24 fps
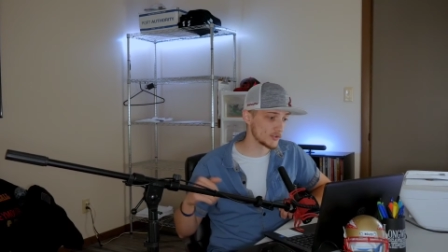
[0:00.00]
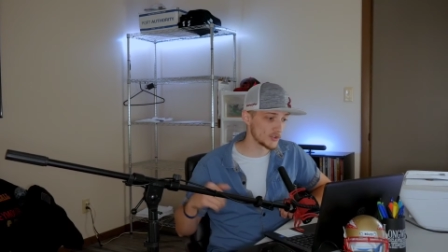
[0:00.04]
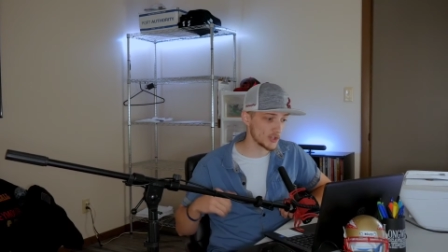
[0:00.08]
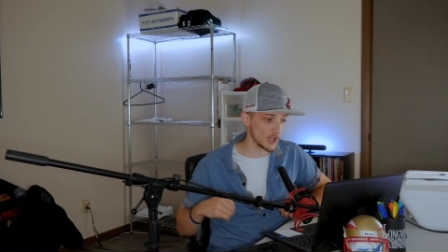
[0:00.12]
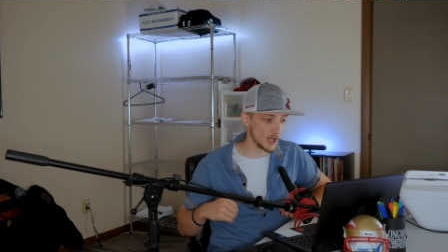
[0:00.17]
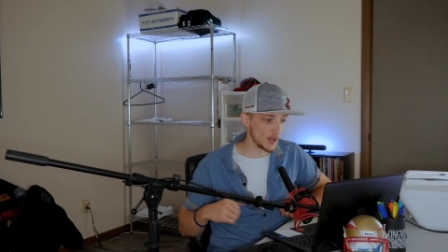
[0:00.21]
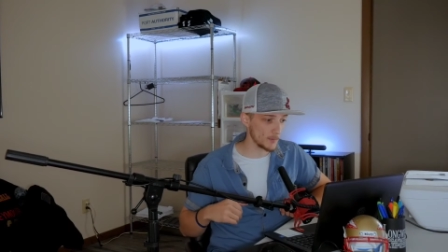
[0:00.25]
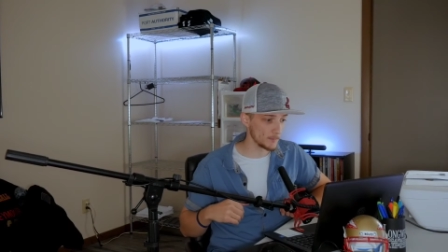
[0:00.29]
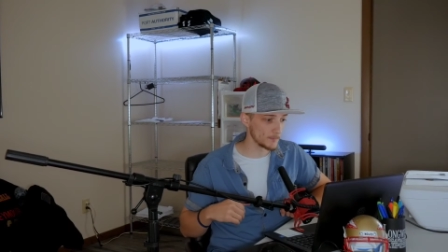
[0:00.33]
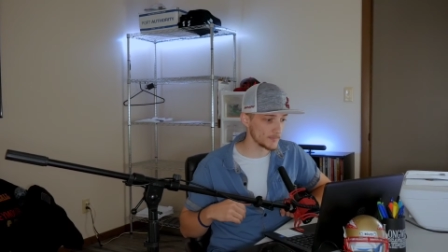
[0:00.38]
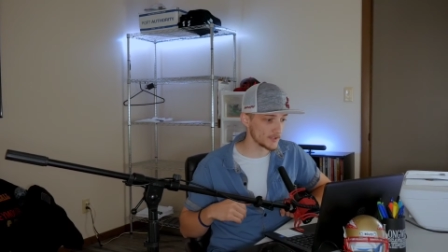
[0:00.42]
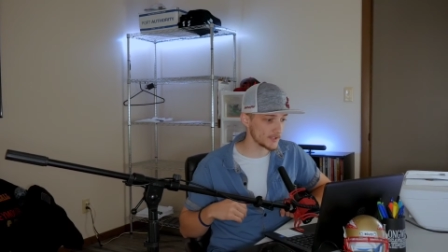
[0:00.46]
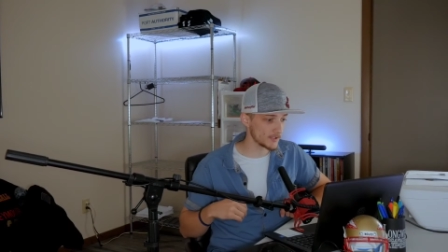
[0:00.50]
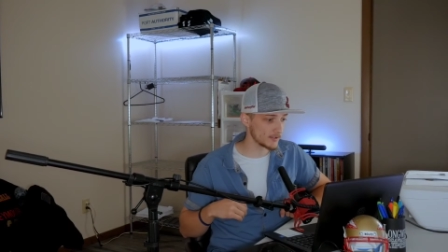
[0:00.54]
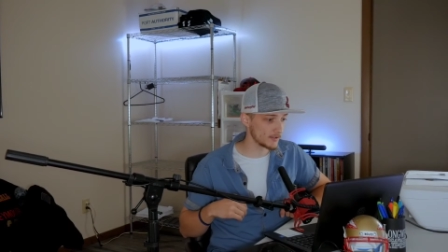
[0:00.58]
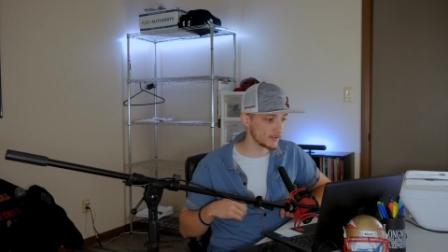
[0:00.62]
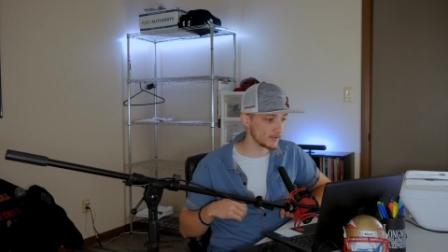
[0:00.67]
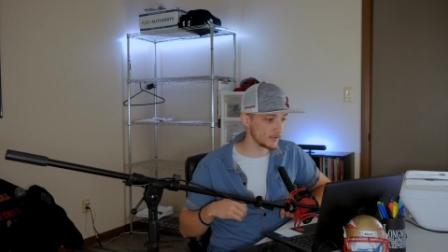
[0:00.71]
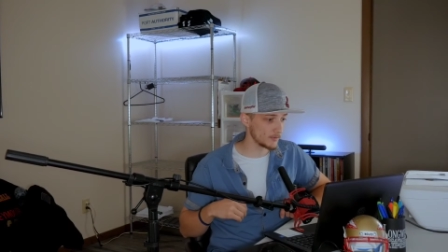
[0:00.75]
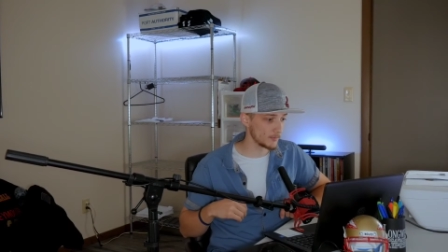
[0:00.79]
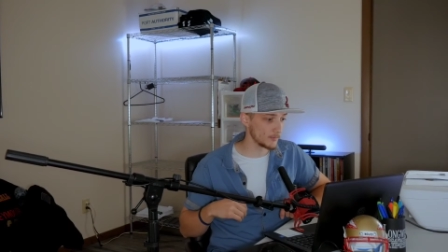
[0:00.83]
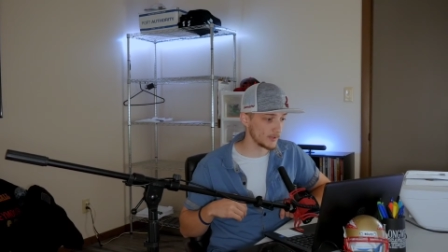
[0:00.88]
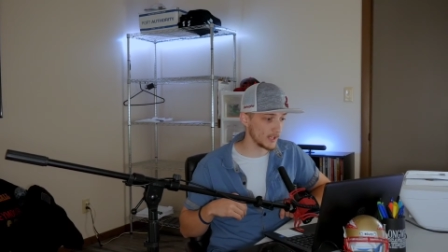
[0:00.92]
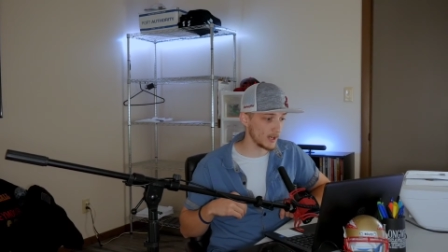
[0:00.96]
jobs
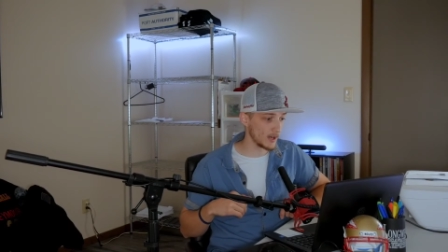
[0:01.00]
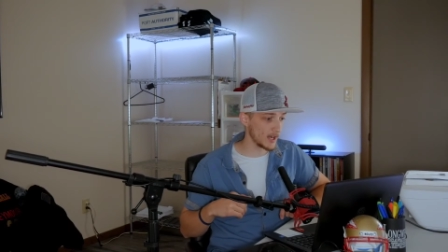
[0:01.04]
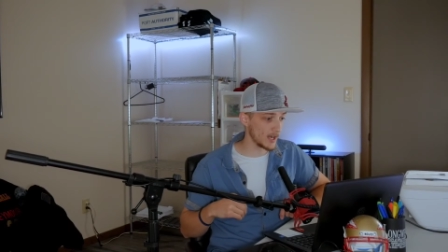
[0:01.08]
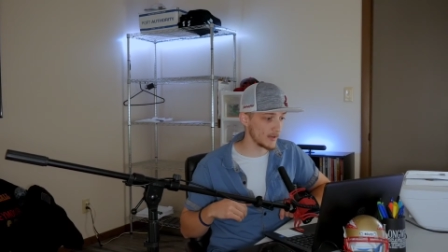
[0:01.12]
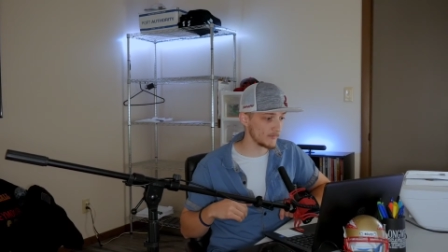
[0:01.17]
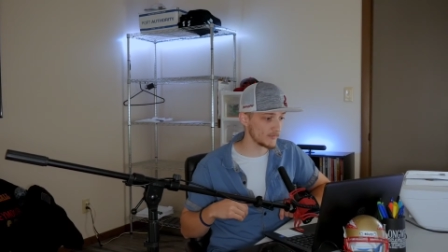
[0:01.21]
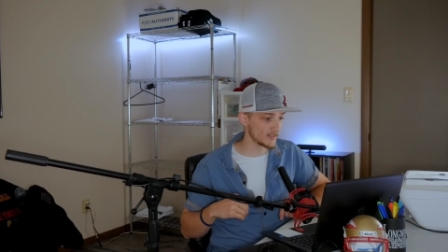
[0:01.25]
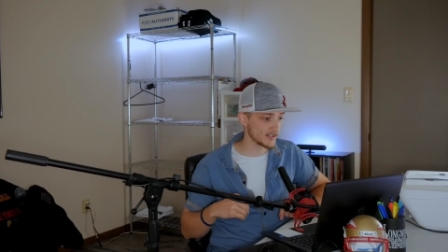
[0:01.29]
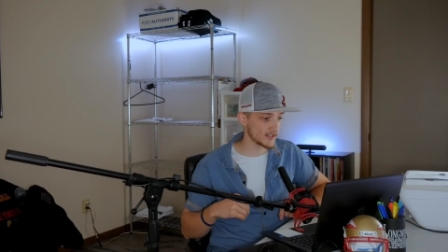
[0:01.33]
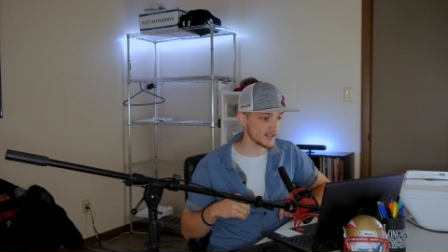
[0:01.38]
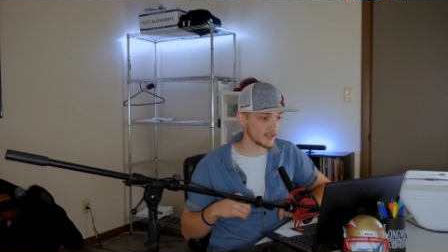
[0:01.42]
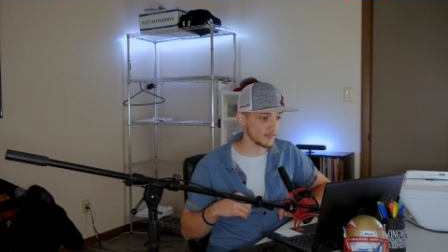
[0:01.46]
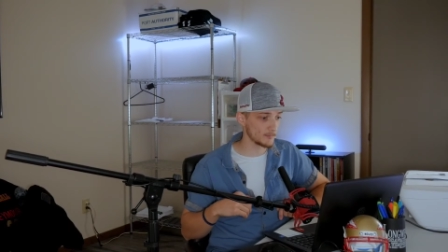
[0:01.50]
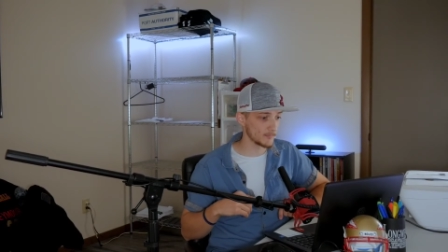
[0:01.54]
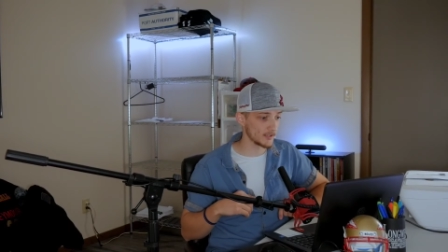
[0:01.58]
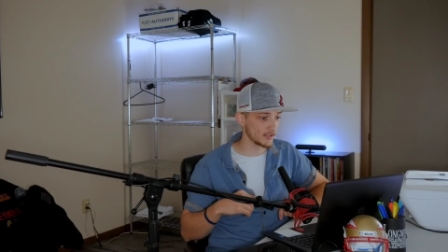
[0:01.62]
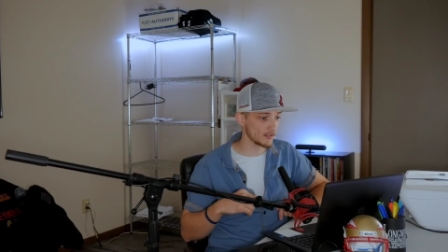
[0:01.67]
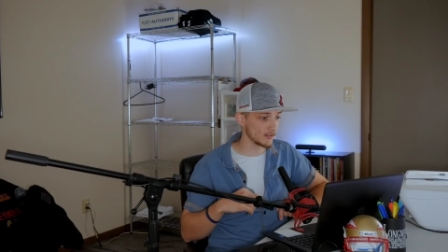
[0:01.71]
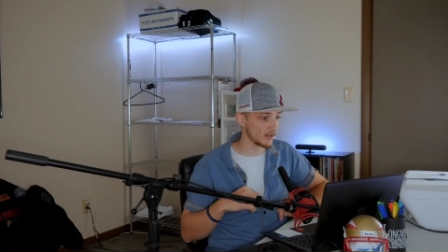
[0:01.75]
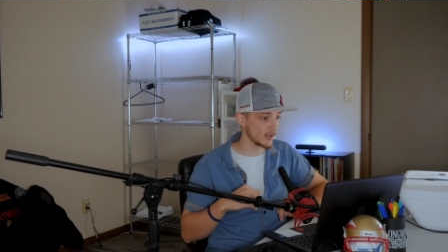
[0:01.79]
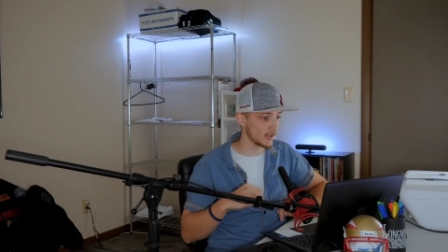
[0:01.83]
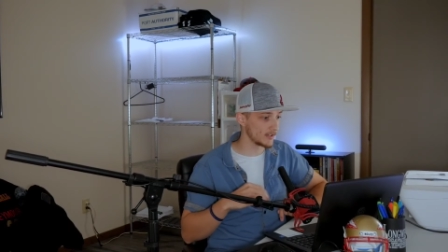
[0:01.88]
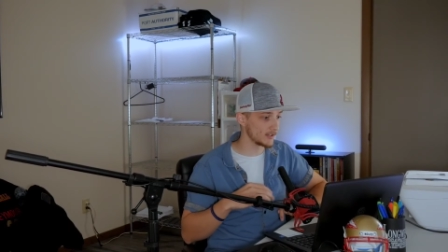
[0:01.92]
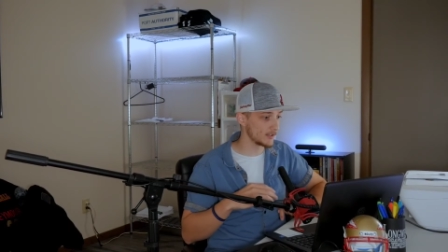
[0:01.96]
without having
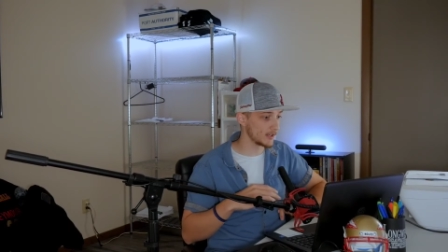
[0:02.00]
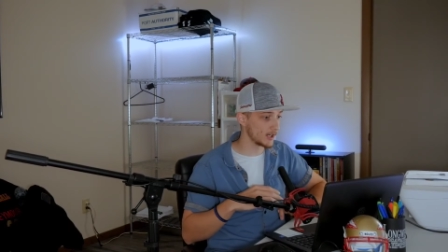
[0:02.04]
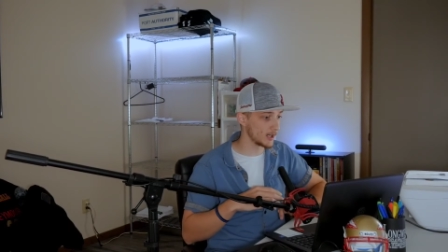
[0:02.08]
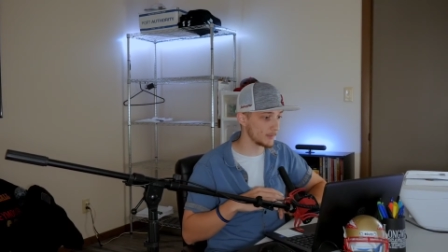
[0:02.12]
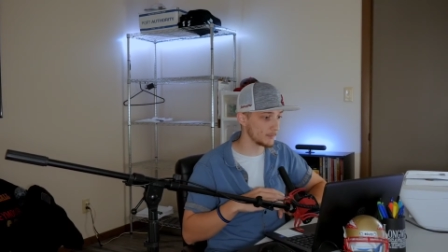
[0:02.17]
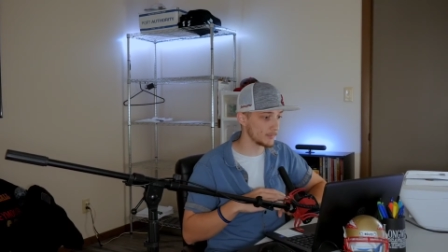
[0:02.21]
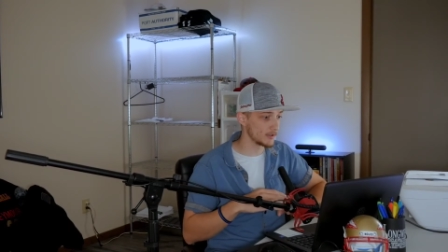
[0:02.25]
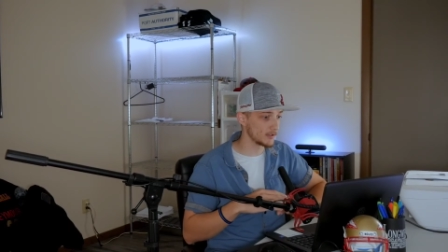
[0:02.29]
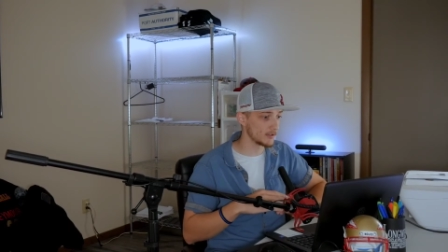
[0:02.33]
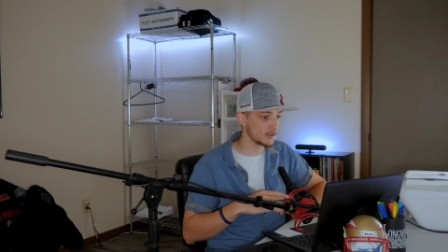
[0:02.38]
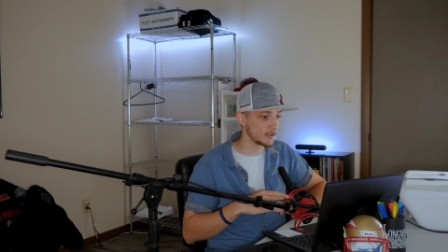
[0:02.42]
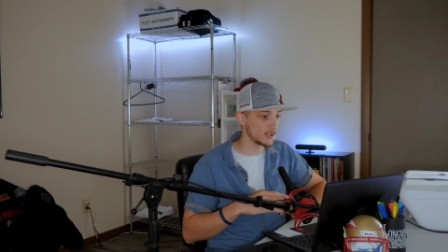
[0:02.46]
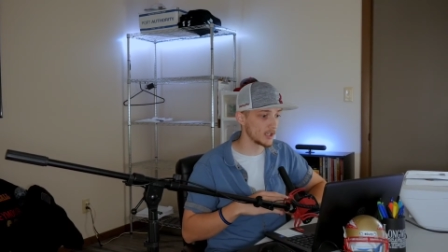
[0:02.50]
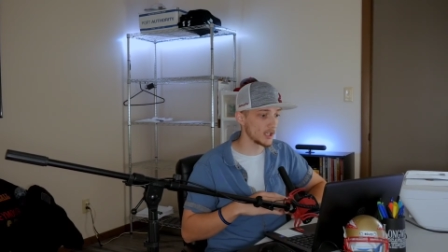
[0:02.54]
something lined up.